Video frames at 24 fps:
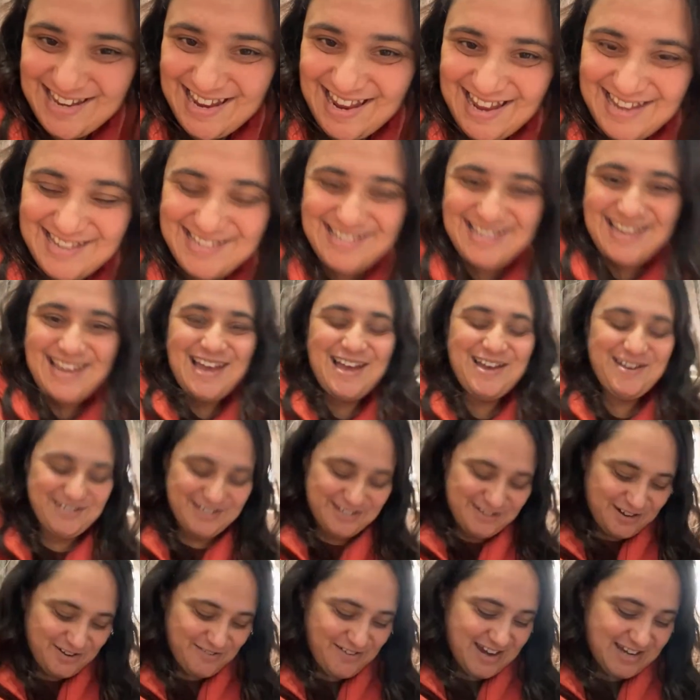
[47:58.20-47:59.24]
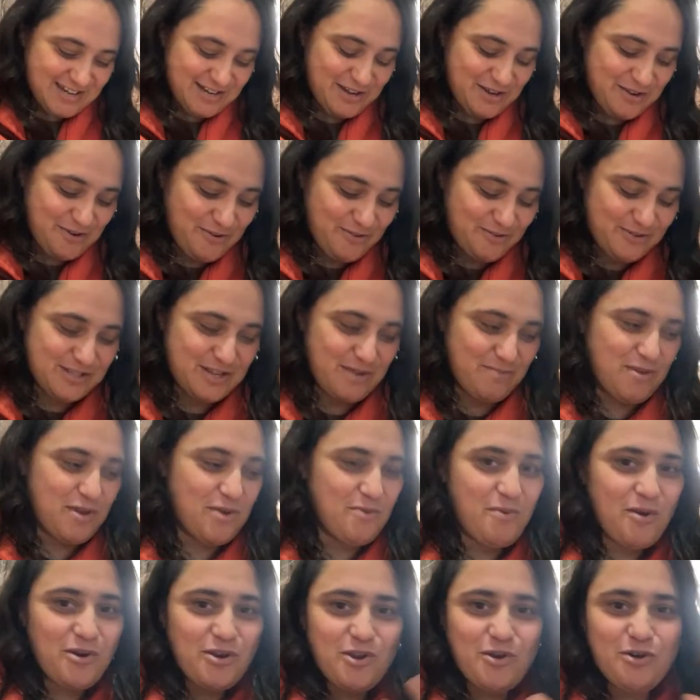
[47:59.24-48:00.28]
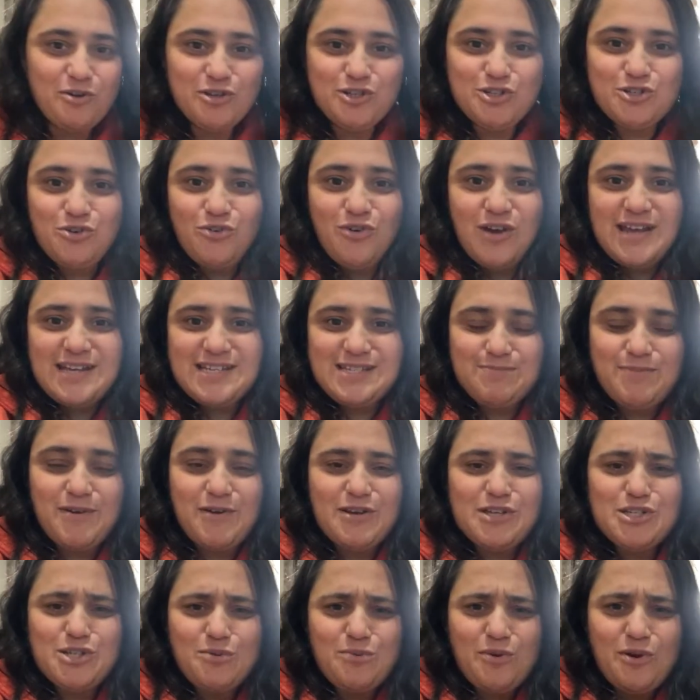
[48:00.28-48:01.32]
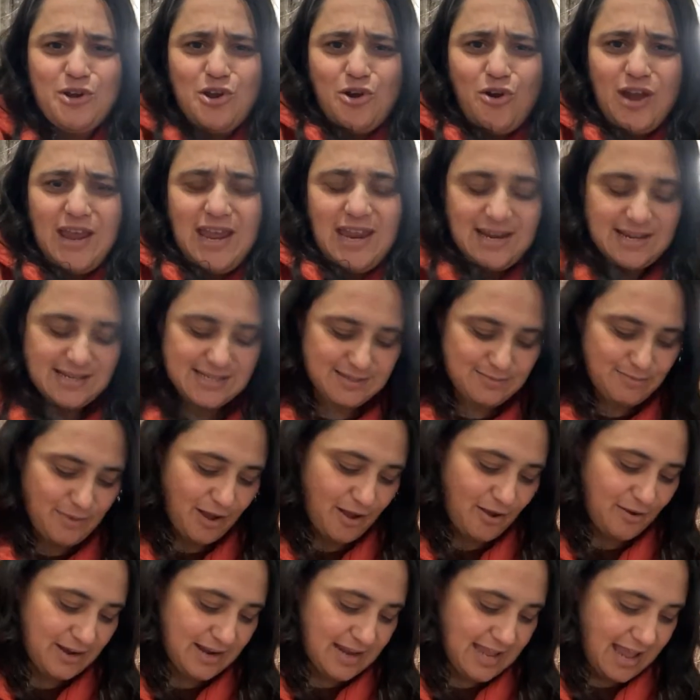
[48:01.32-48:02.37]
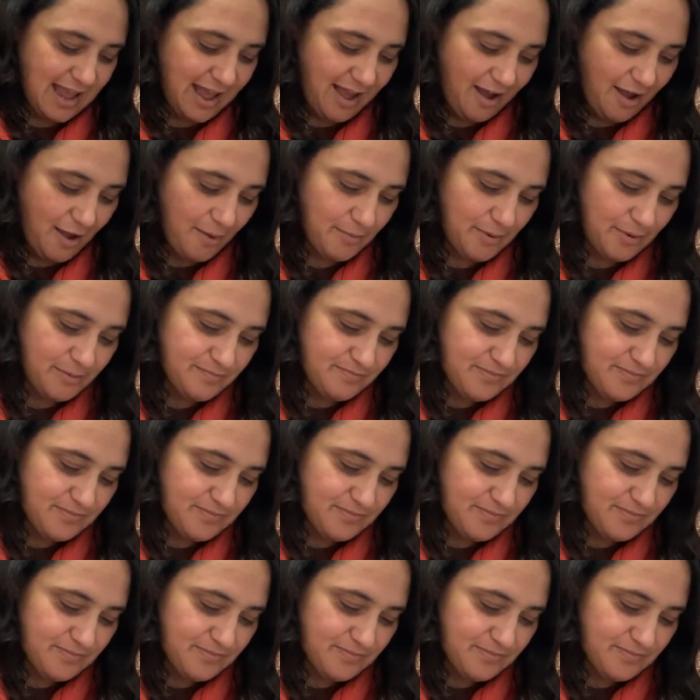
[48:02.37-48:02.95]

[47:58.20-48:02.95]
as Donna Eden calls them. You want your joy spirits, you want your inner smile lit up.